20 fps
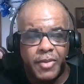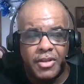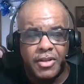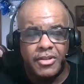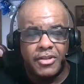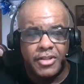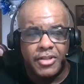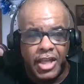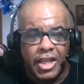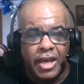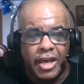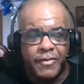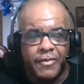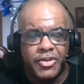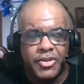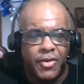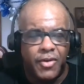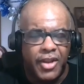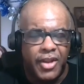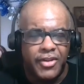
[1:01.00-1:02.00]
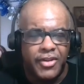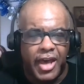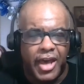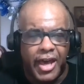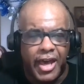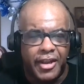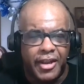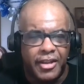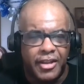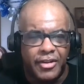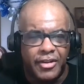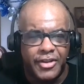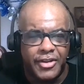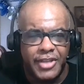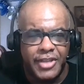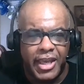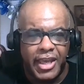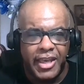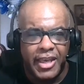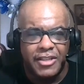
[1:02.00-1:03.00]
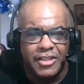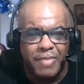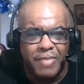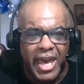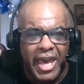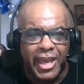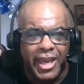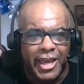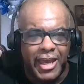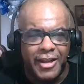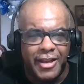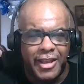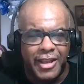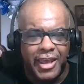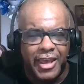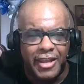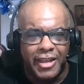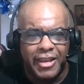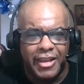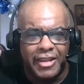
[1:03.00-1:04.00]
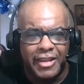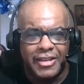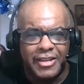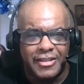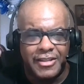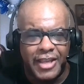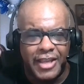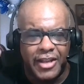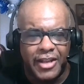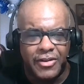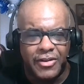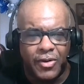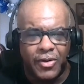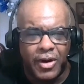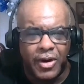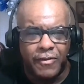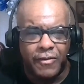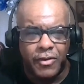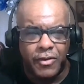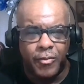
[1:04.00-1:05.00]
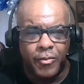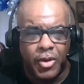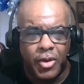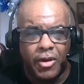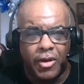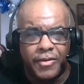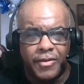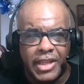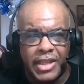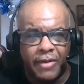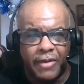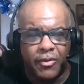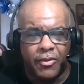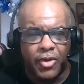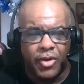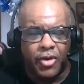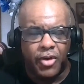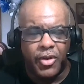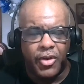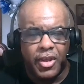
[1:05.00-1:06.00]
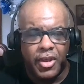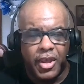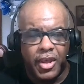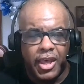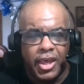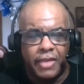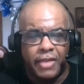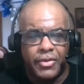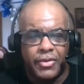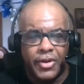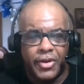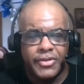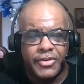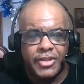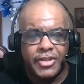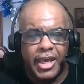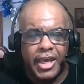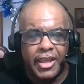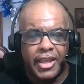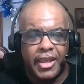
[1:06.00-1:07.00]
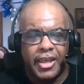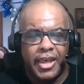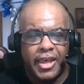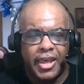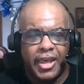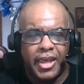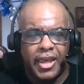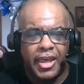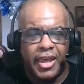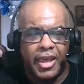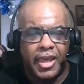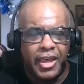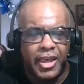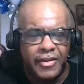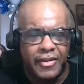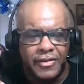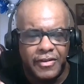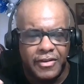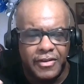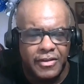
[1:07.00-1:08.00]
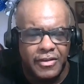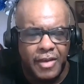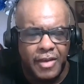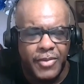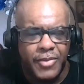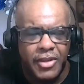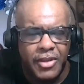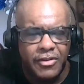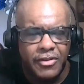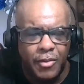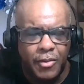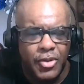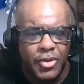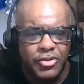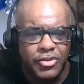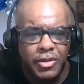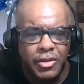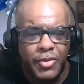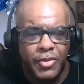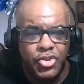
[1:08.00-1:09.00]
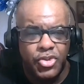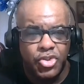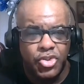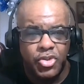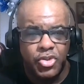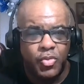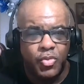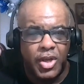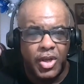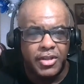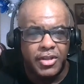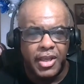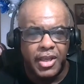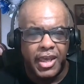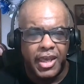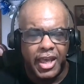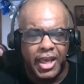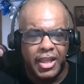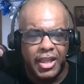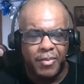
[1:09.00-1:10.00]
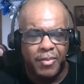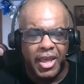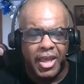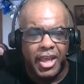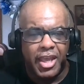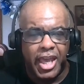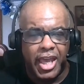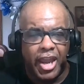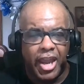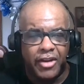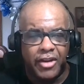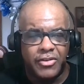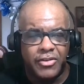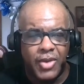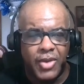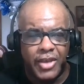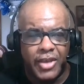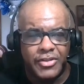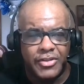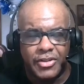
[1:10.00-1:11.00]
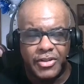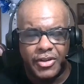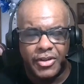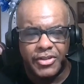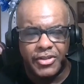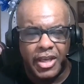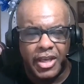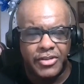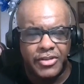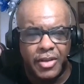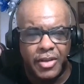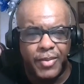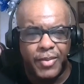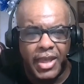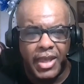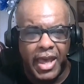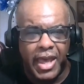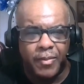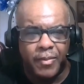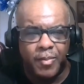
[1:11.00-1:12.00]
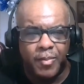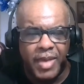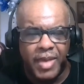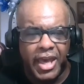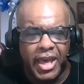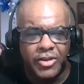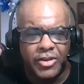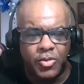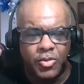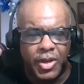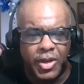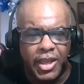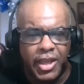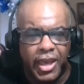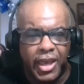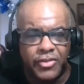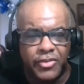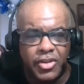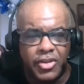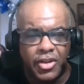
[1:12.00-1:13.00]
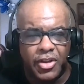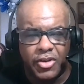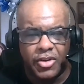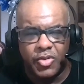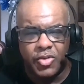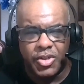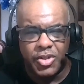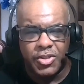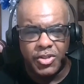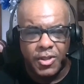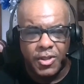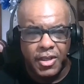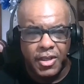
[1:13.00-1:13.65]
just loves Tony Todd, and it looks like he's back at it again in this latest horror film called Devilreaux. It looks like he is something almost similar to what the Candyman character is. It looks like something happened back during the 1800s.